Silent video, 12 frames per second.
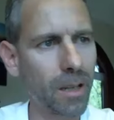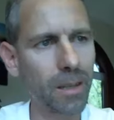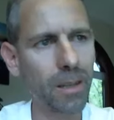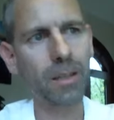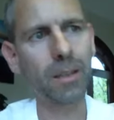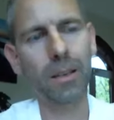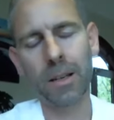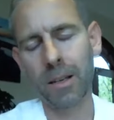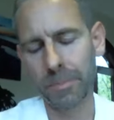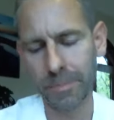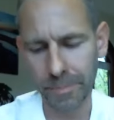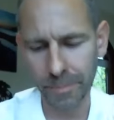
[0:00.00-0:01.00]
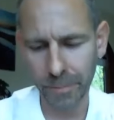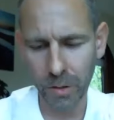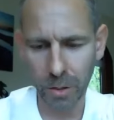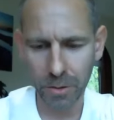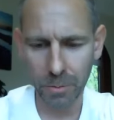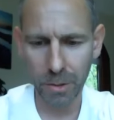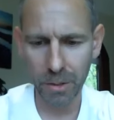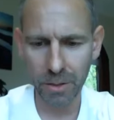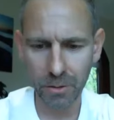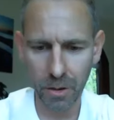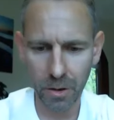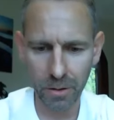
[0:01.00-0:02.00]
think in terms of business
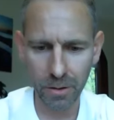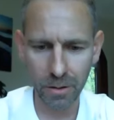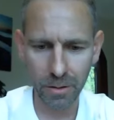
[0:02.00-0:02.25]
growth,